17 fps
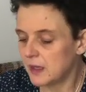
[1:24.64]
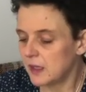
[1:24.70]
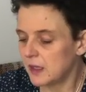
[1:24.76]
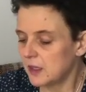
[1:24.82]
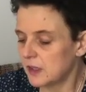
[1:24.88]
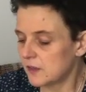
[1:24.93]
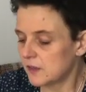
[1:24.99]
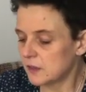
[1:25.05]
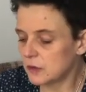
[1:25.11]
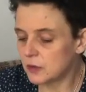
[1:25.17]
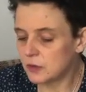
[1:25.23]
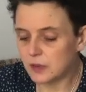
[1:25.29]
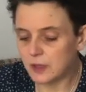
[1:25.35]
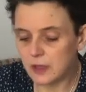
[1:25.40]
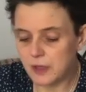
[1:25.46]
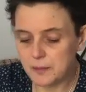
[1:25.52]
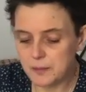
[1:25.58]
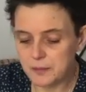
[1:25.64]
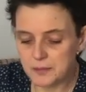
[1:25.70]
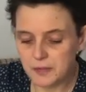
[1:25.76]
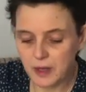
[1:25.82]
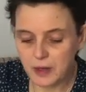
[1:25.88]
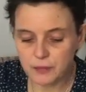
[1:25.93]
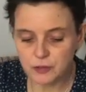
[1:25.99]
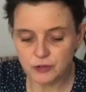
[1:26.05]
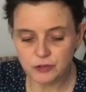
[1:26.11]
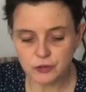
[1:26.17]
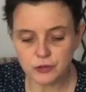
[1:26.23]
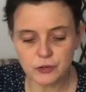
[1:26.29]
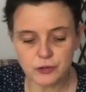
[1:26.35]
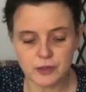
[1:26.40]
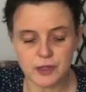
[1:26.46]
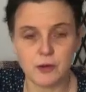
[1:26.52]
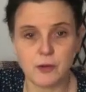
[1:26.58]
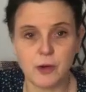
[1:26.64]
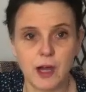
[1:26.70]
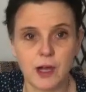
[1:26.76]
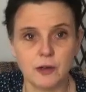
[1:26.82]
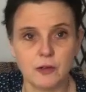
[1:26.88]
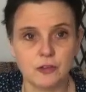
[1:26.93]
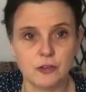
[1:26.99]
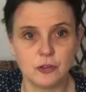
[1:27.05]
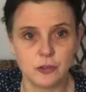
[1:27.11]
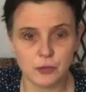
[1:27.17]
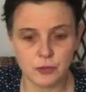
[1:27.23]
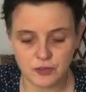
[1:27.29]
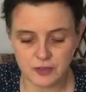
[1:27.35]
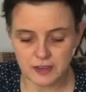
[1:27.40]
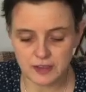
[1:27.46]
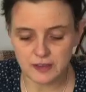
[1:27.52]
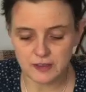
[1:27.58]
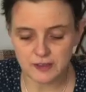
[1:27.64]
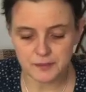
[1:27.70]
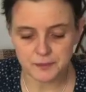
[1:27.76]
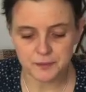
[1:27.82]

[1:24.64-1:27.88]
So I will show you now how to use these.